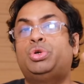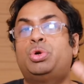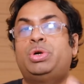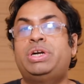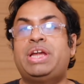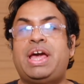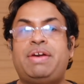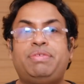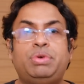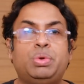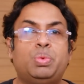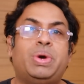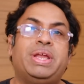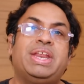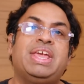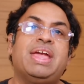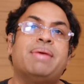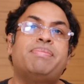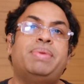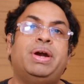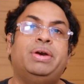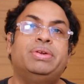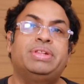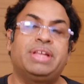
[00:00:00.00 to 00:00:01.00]
don't have to worry
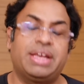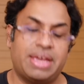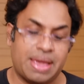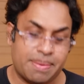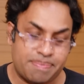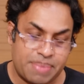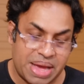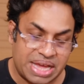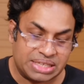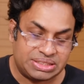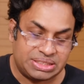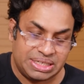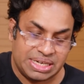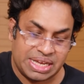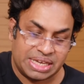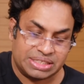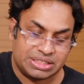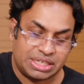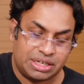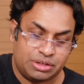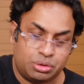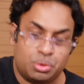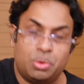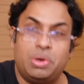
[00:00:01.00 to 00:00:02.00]
about the capacity
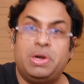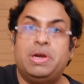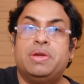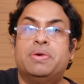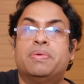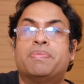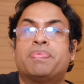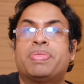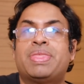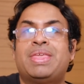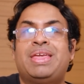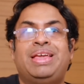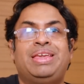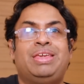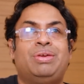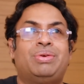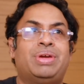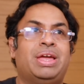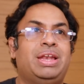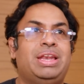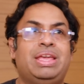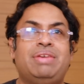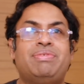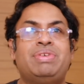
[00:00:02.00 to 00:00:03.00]
as I told you. You
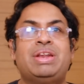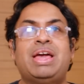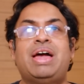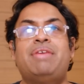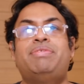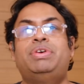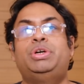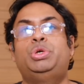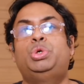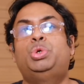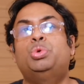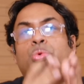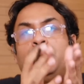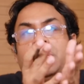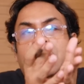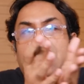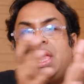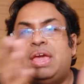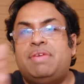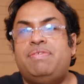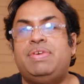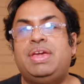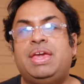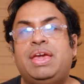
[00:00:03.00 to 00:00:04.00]
can even have a 2
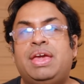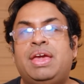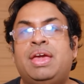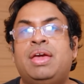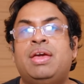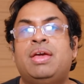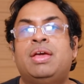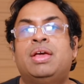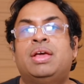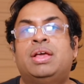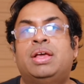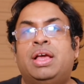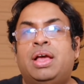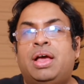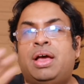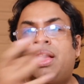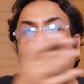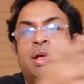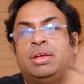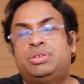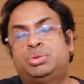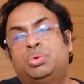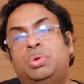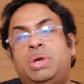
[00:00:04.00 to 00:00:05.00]
kVA
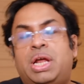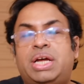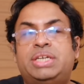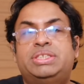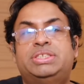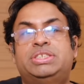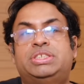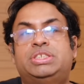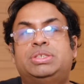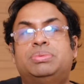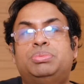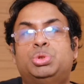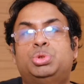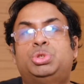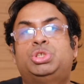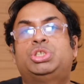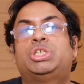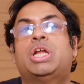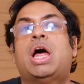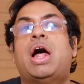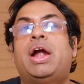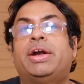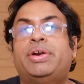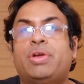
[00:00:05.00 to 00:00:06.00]
uh, solar system to
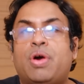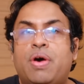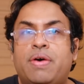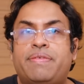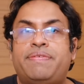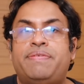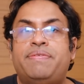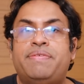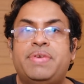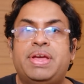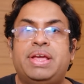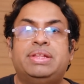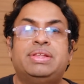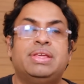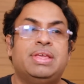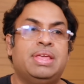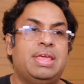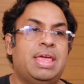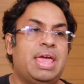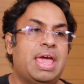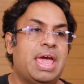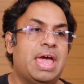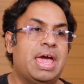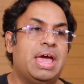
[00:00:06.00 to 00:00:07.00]
start off
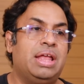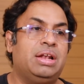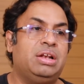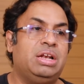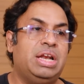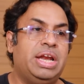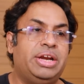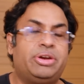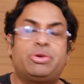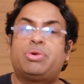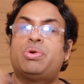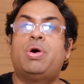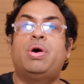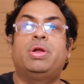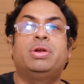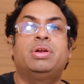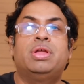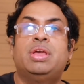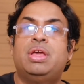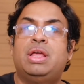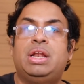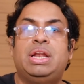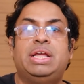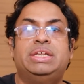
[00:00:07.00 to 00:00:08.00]
with and later
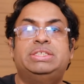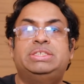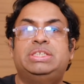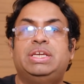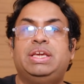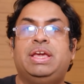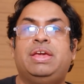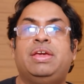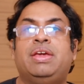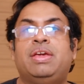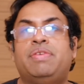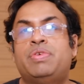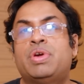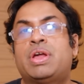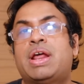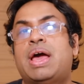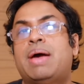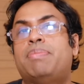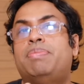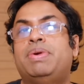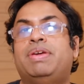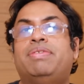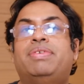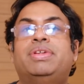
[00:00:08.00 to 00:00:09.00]
on let's say if you are
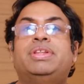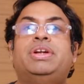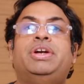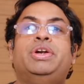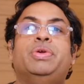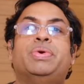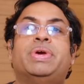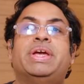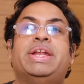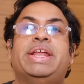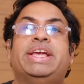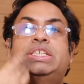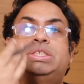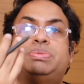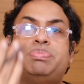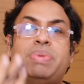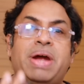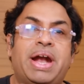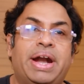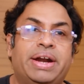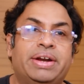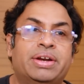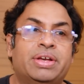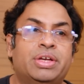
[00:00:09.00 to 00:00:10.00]
happy with it you can
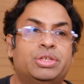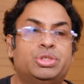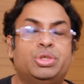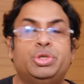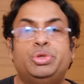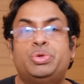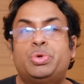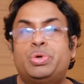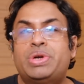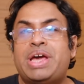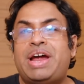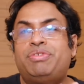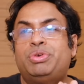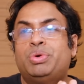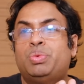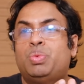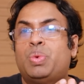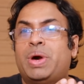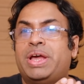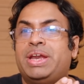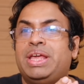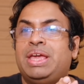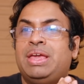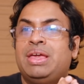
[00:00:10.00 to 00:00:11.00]
expand. So you don't have to
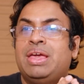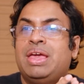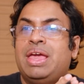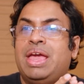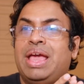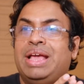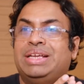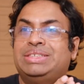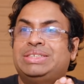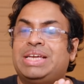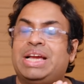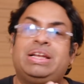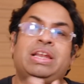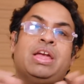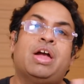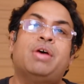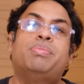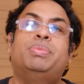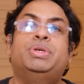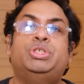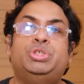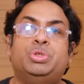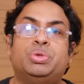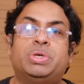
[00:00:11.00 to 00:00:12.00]
worry exactly
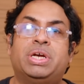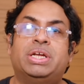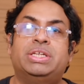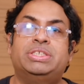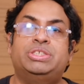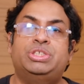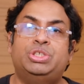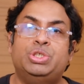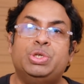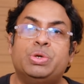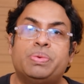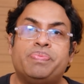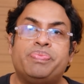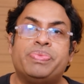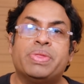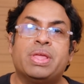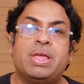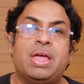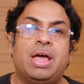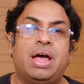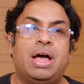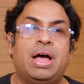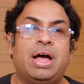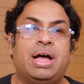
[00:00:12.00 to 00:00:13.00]
how much you consume
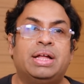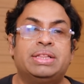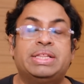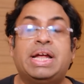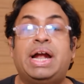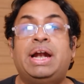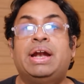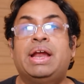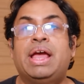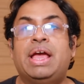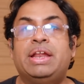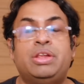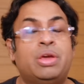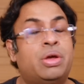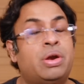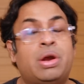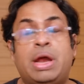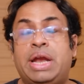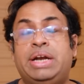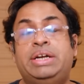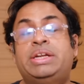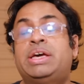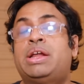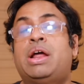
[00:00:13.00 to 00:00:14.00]
uh, that and
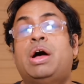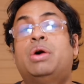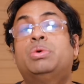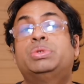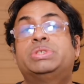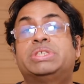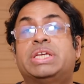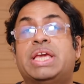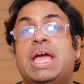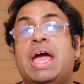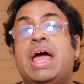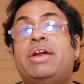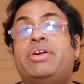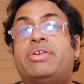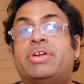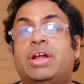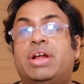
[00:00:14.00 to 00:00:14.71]
your entire house can